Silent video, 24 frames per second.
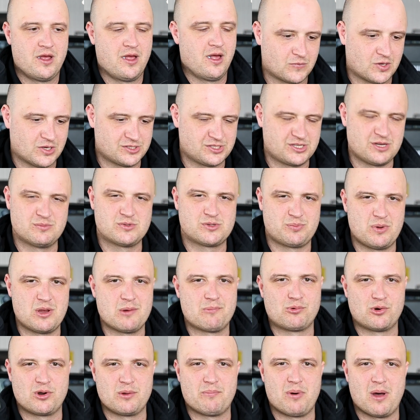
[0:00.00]
It seems to be a
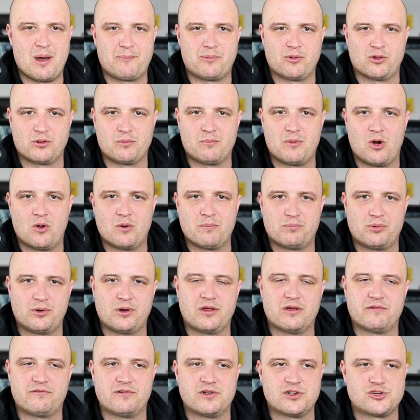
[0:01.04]
pretty popular mount and
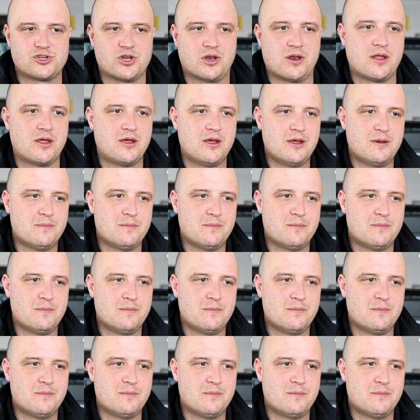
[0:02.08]
pretty efficient.